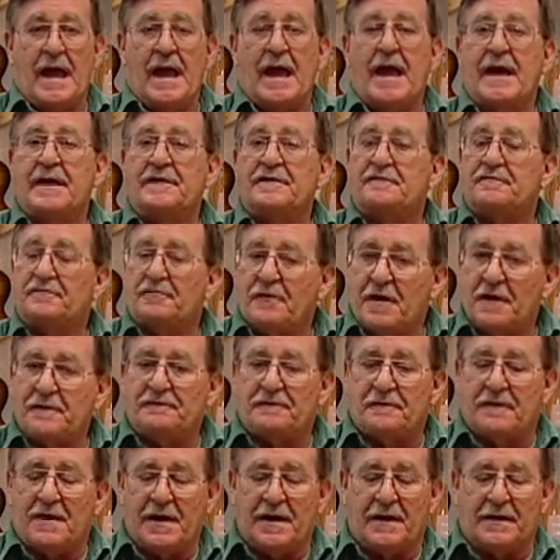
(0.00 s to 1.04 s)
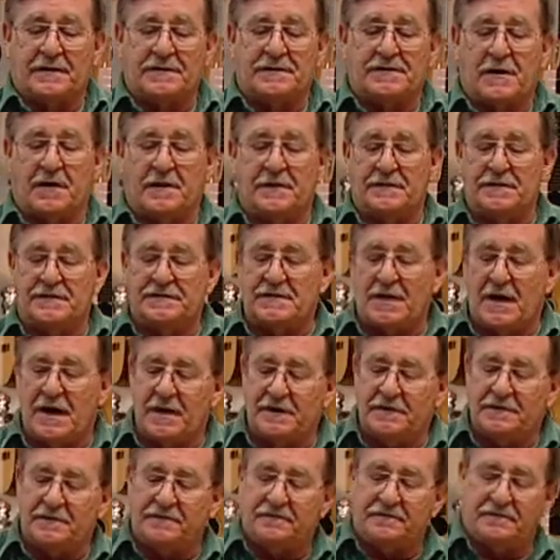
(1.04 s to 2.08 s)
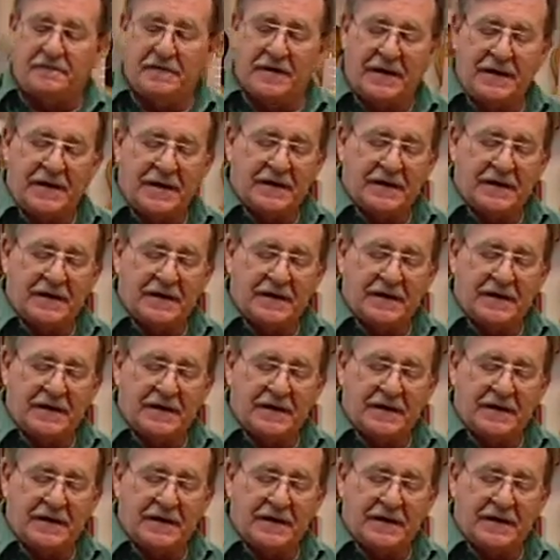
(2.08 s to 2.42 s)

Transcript: And the fret files are designed to fit